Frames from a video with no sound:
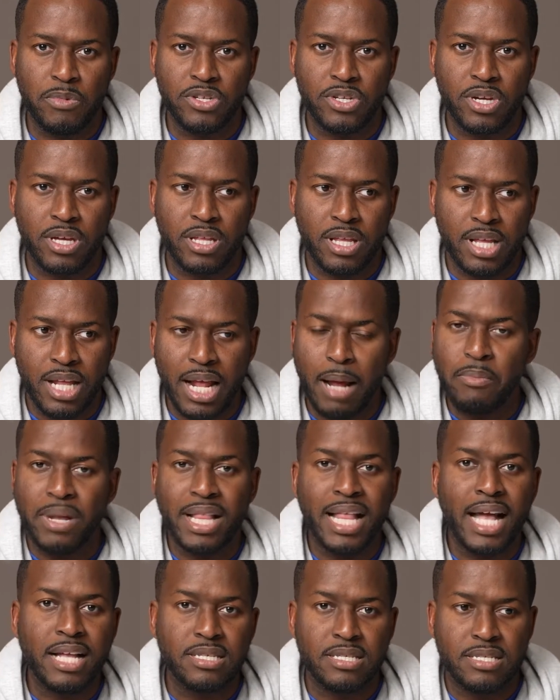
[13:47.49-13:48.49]
each other. And I'm
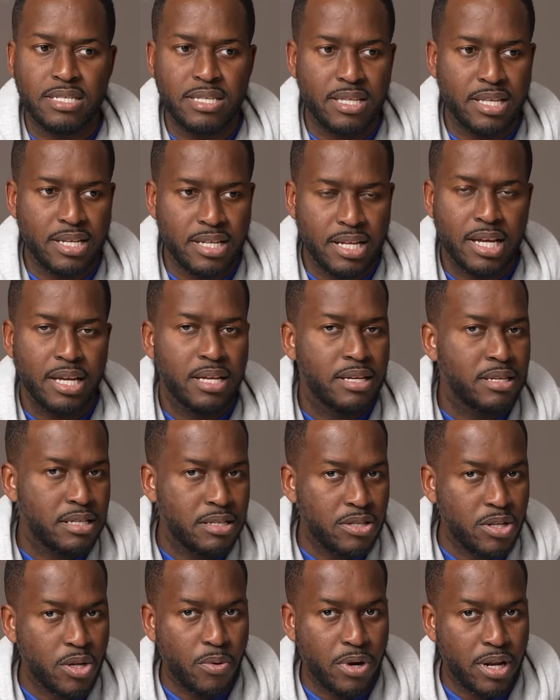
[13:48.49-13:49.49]
glad to see that,
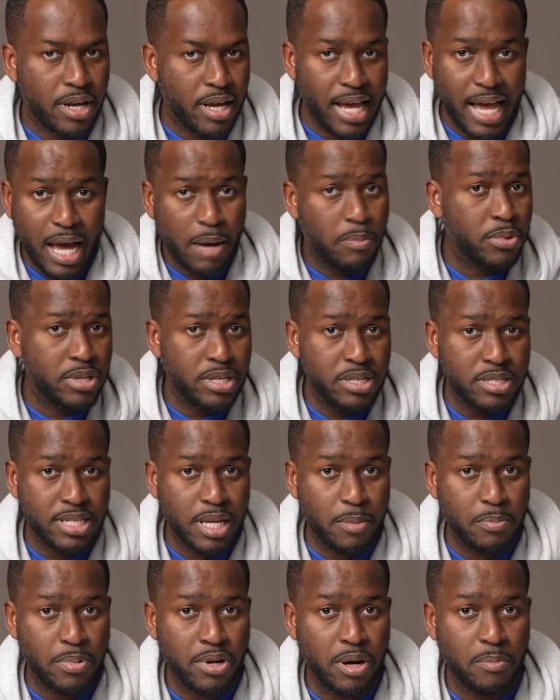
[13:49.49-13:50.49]
Apple is
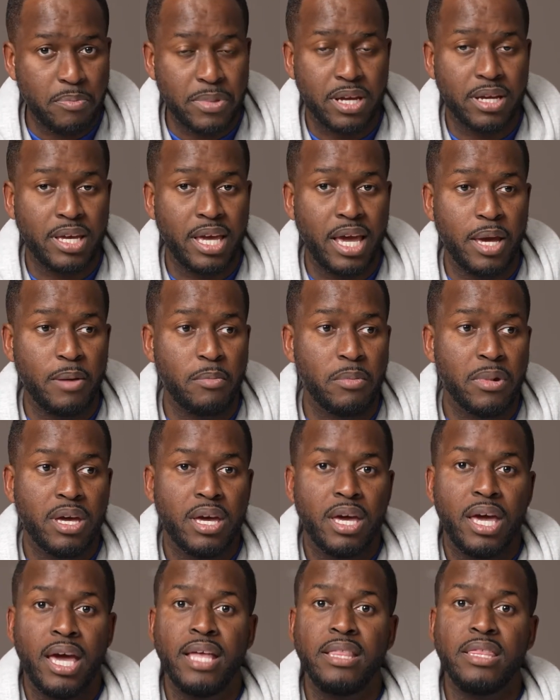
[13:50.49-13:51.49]
stepping up their game,
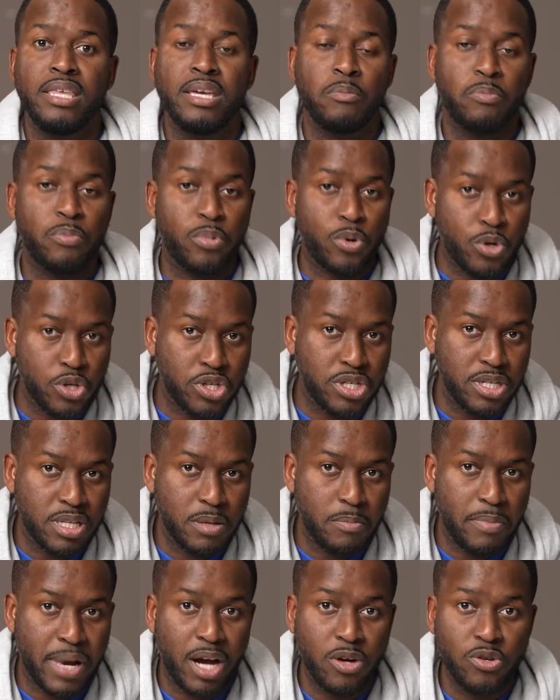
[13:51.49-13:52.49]
and they're pushing
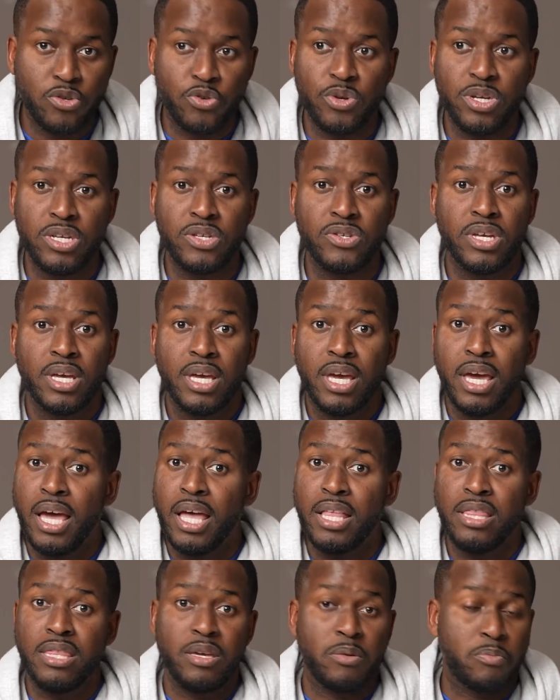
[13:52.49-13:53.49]
the boundaries,
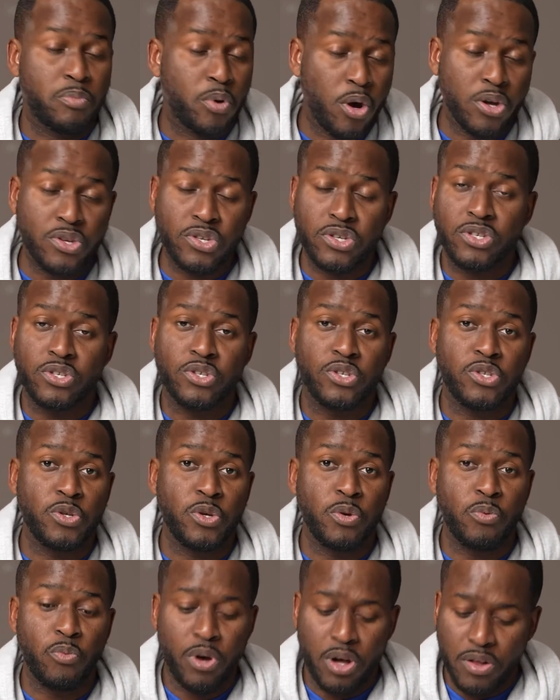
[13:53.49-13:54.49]
and their processors are
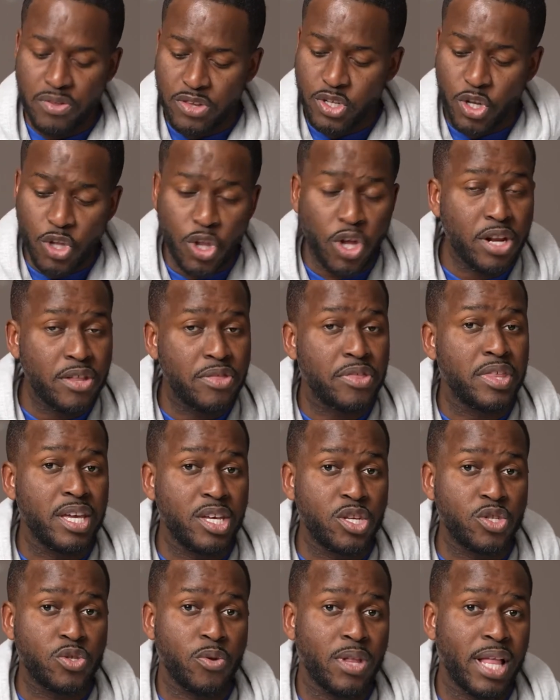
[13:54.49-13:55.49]
doing well. And there's a lot of
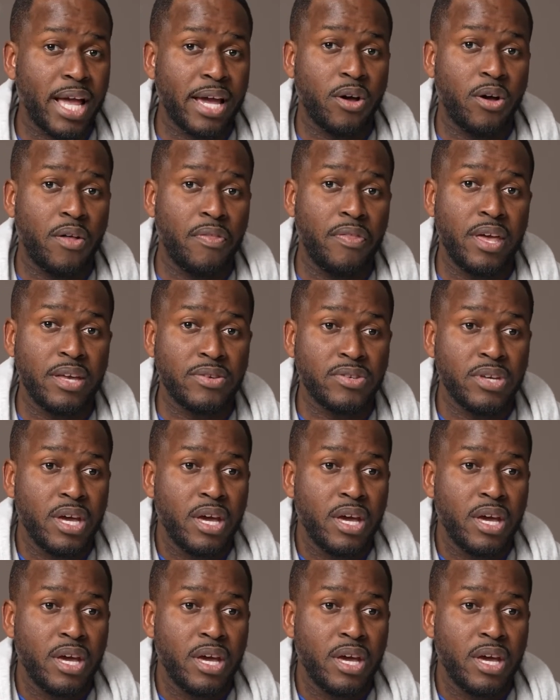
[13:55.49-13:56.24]
things to like on this.